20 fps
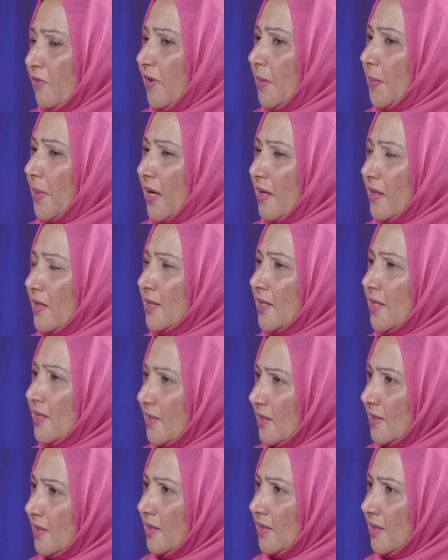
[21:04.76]
of our brothers and
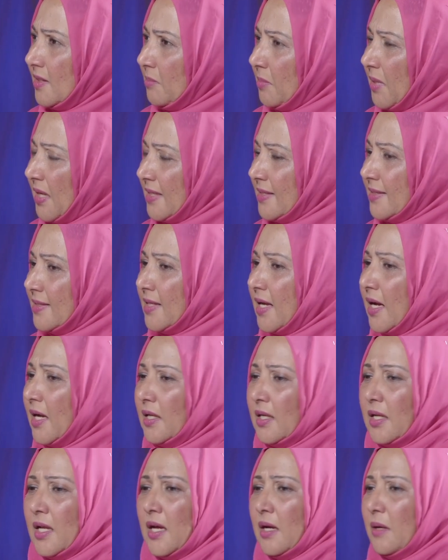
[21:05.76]
sisters in
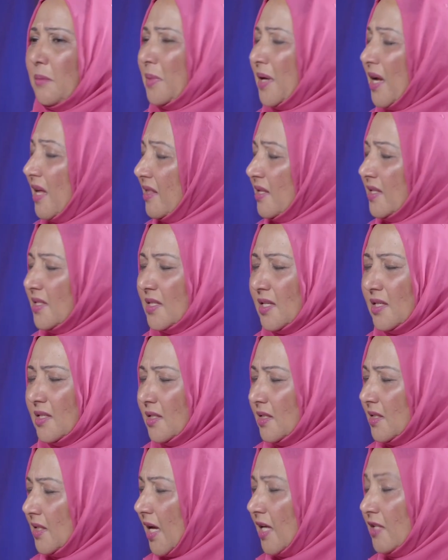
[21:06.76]
Palestine, brothers,
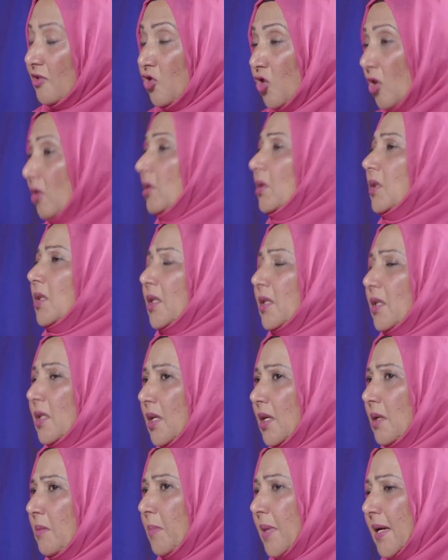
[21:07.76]
sisters and
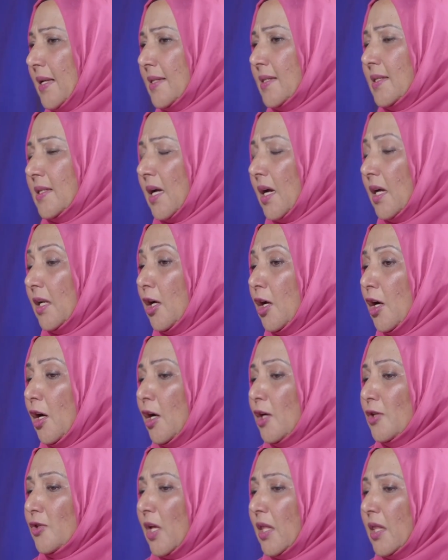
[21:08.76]
children in Palestine.
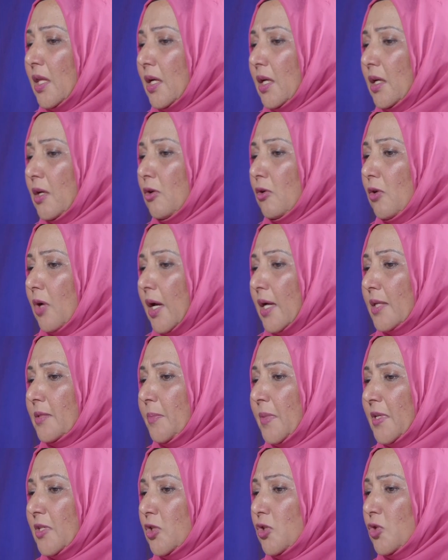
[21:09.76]
So I think, you know,
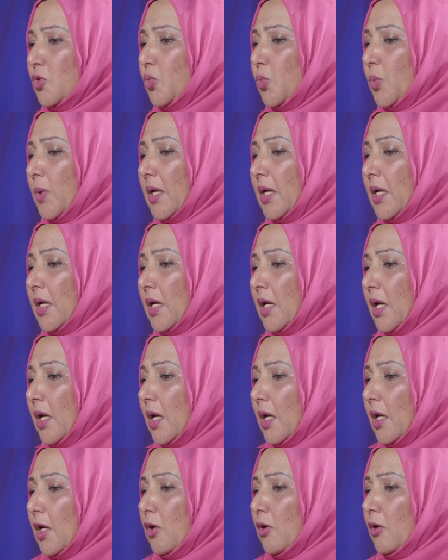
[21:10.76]
as much as we,
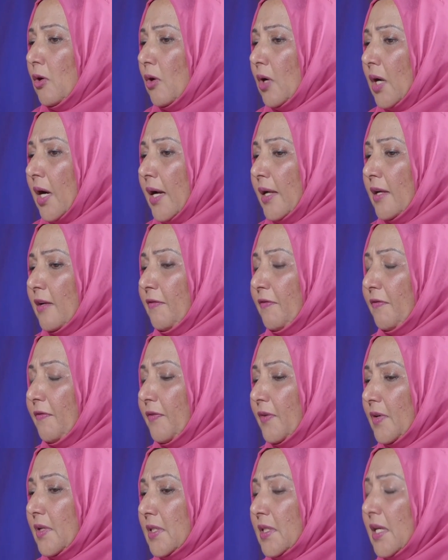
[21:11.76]
you know, kind
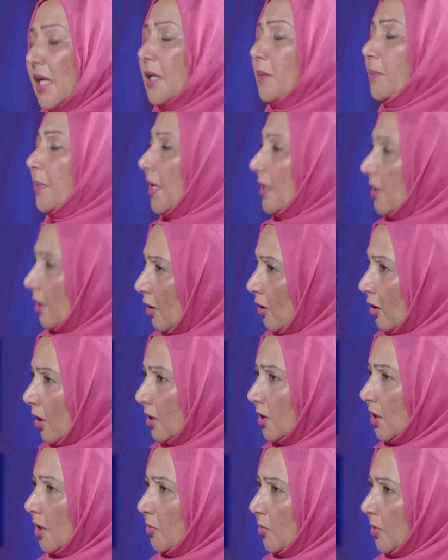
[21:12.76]
of celebrate a
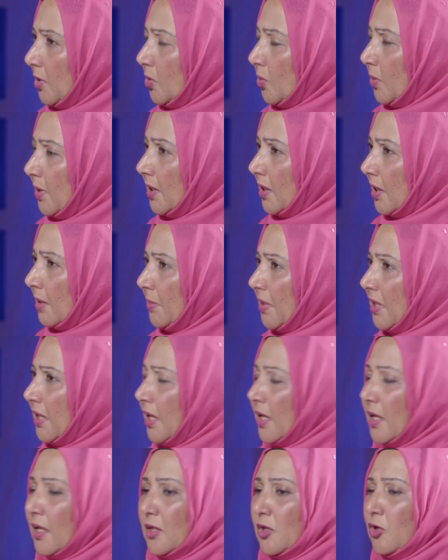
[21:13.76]
lot that we do in
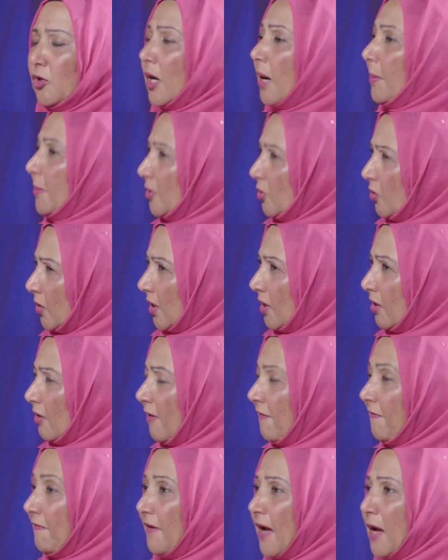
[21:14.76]
Ramadan, you're coming together
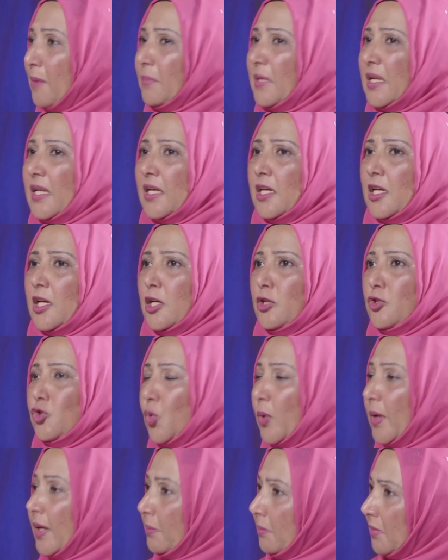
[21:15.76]
of family,
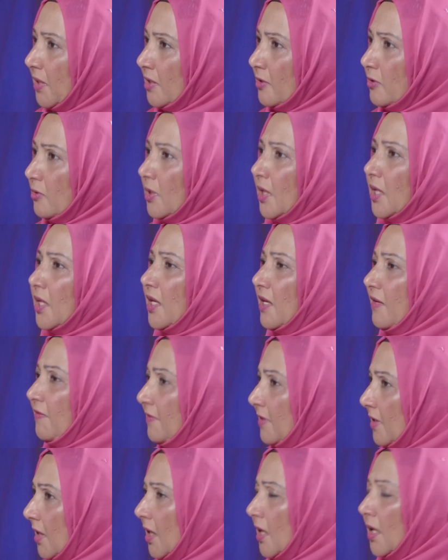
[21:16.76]
enjoying meals together,
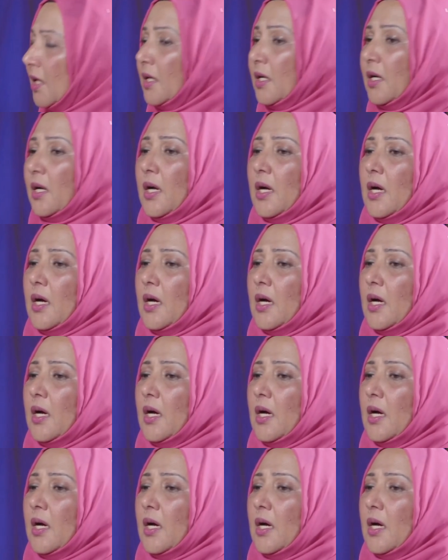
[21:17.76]
iftar,